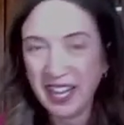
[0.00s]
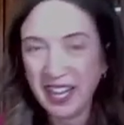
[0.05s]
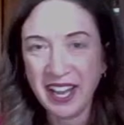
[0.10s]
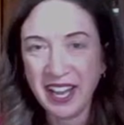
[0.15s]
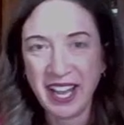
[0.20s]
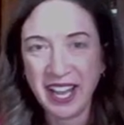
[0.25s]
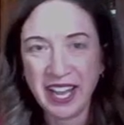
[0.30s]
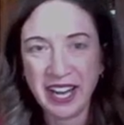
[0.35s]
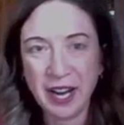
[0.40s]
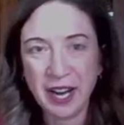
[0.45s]

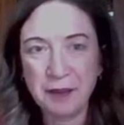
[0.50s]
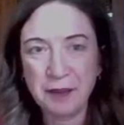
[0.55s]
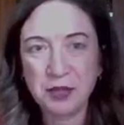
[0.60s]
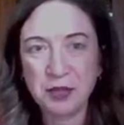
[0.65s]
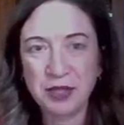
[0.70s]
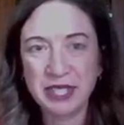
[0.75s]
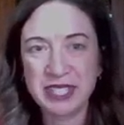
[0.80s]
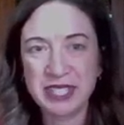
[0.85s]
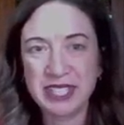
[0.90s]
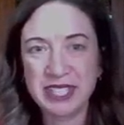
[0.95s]
and I'm
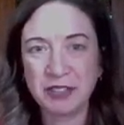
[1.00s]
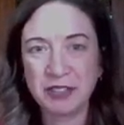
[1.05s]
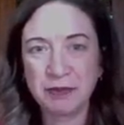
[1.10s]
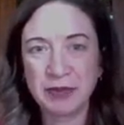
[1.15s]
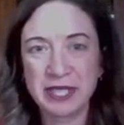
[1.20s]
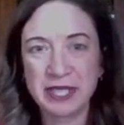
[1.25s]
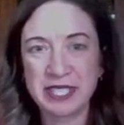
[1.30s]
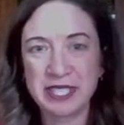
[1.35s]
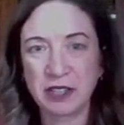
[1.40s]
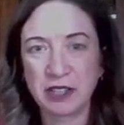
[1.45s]
going to give
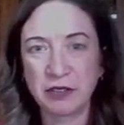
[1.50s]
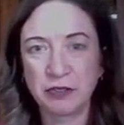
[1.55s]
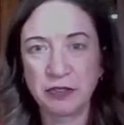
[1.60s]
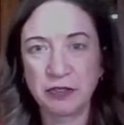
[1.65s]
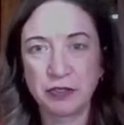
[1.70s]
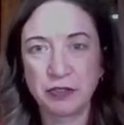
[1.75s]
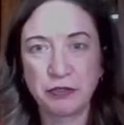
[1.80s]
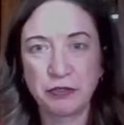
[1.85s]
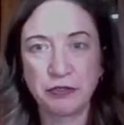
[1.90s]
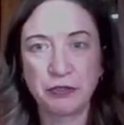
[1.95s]
myself
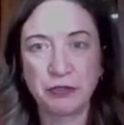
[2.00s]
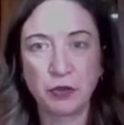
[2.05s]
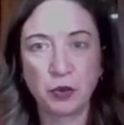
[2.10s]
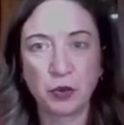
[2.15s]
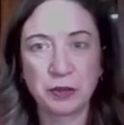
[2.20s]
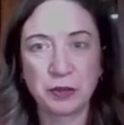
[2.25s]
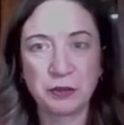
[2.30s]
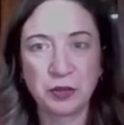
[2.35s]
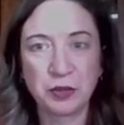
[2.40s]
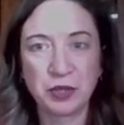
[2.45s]

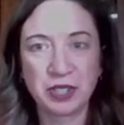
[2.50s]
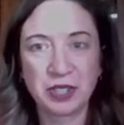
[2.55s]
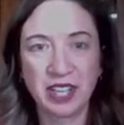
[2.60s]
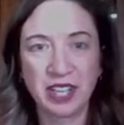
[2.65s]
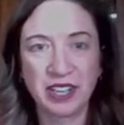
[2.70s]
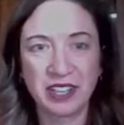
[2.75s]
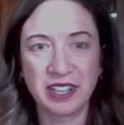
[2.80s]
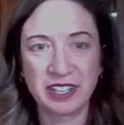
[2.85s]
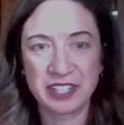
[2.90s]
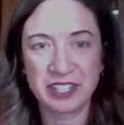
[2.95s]
4 more
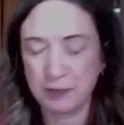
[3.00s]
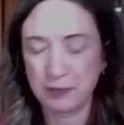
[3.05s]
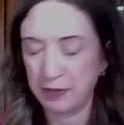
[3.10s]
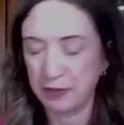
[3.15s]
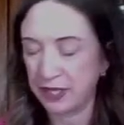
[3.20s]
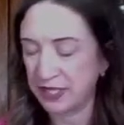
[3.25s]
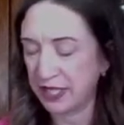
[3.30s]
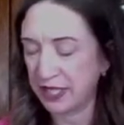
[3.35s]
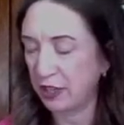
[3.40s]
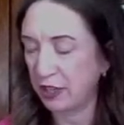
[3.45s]
cards
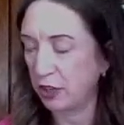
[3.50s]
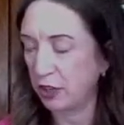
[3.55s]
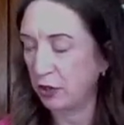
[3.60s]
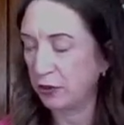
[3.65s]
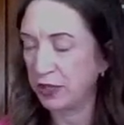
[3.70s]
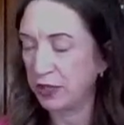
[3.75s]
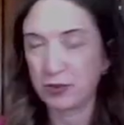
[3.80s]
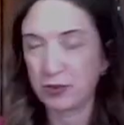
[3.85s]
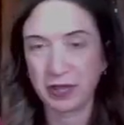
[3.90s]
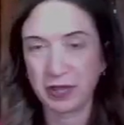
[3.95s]
because I
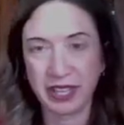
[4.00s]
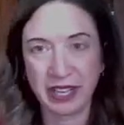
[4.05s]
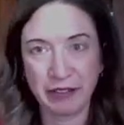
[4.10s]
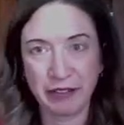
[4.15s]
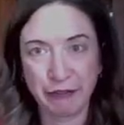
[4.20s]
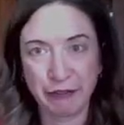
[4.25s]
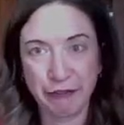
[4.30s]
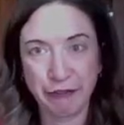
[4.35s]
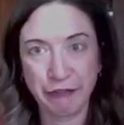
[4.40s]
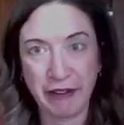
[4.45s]
always want to have
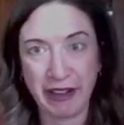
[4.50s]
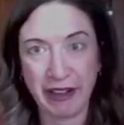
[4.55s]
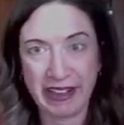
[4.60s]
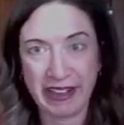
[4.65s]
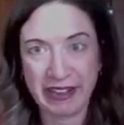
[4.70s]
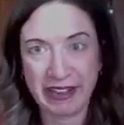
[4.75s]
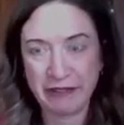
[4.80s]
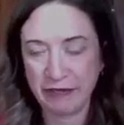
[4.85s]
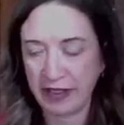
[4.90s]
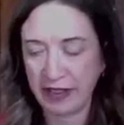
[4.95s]

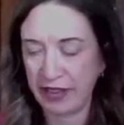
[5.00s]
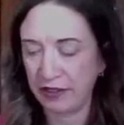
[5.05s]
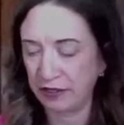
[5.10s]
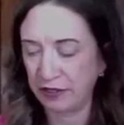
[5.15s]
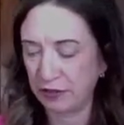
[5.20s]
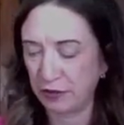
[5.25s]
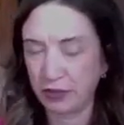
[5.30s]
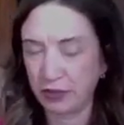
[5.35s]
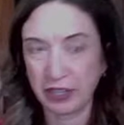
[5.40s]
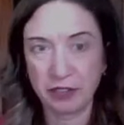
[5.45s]
5 out in
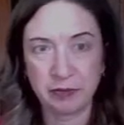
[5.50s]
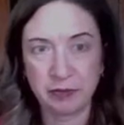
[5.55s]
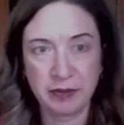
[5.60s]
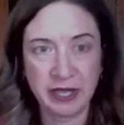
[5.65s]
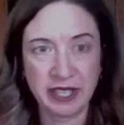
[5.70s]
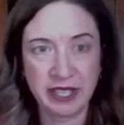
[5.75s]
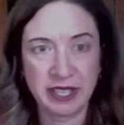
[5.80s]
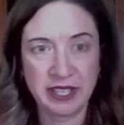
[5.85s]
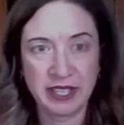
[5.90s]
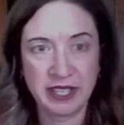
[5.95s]
front of
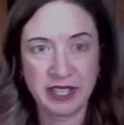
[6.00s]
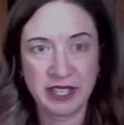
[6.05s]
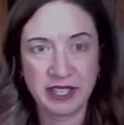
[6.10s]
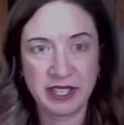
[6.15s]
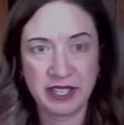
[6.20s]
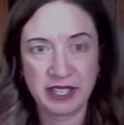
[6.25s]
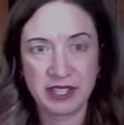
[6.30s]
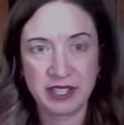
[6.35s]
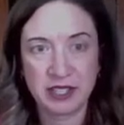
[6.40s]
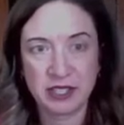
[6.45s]
me.
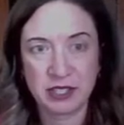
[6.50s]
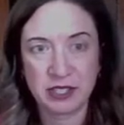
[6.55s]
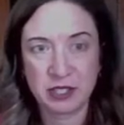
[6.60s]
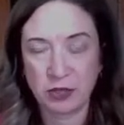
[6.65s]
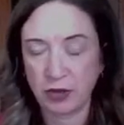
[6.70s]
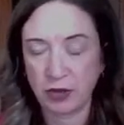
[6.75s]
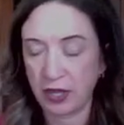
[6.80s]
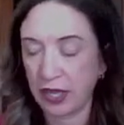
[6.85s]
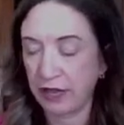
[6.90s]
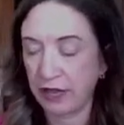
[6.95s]
So
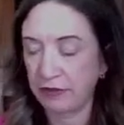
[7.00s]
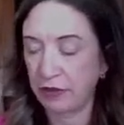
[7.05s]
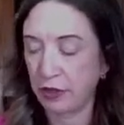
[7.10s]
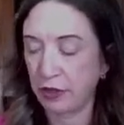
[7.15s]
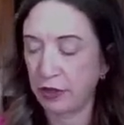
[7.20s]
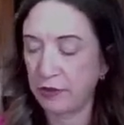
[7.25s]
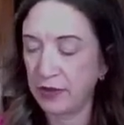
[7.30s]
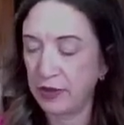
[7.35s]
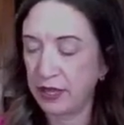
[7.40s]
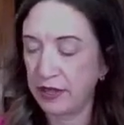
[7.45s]
I'll have the
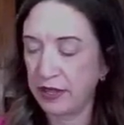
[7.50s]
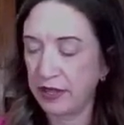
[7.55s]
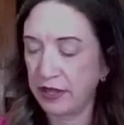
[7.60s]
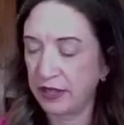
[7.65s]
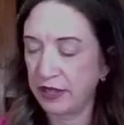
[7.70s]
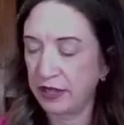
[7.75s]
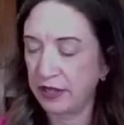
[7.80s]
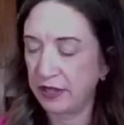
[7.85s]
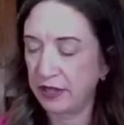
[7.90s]
3 there.